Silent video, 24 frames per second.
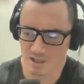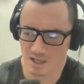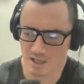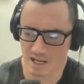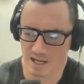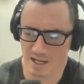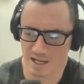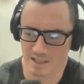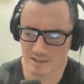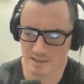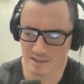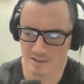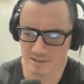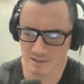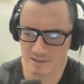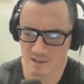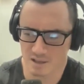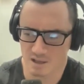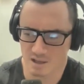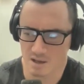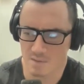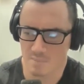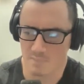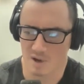and
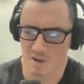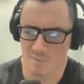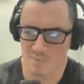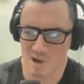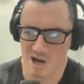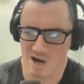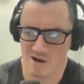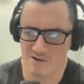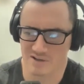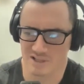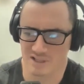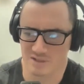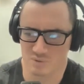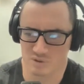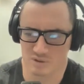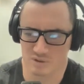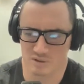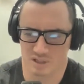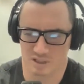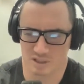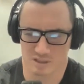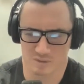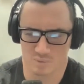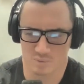my parents
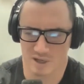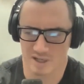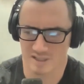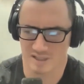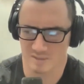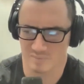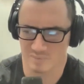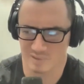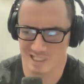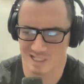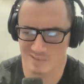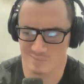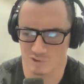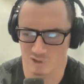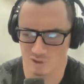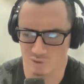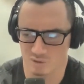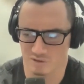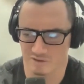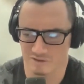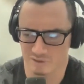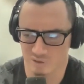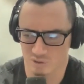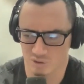wouldn't otherwise have been able to
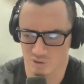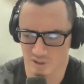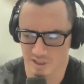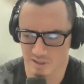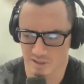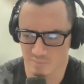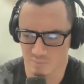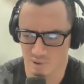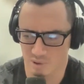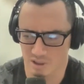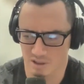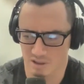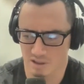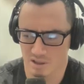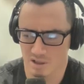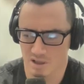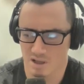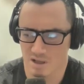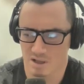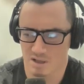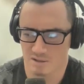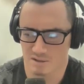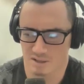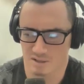afford it, but
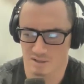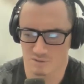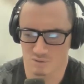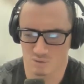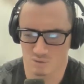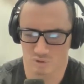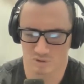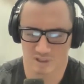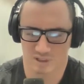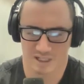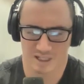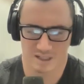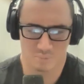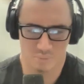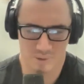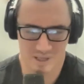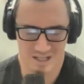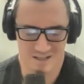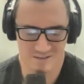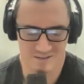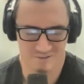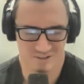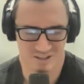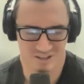they thought that I'd
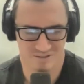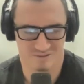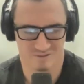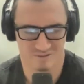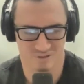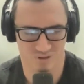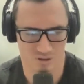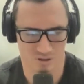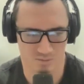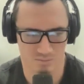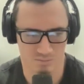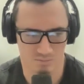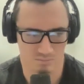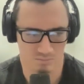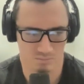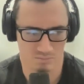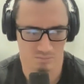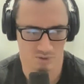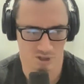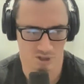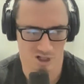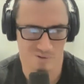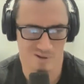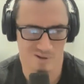benefit from
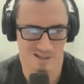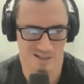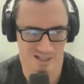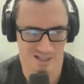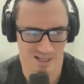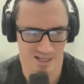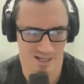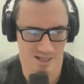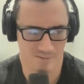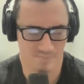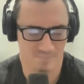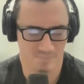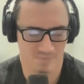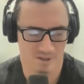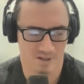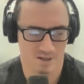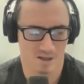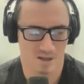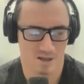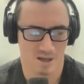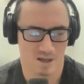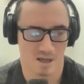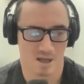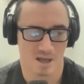going there.
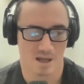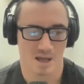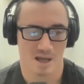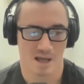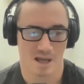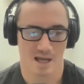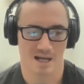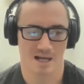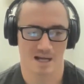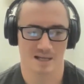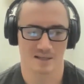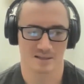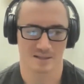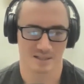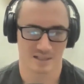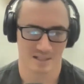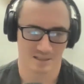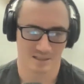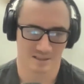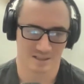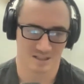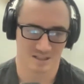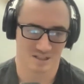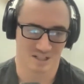And the
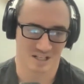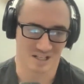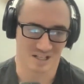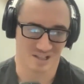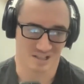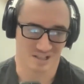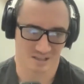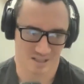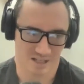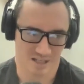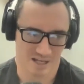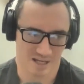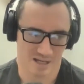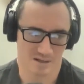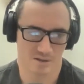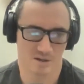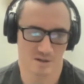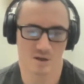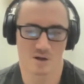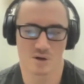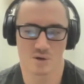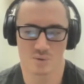English teacher there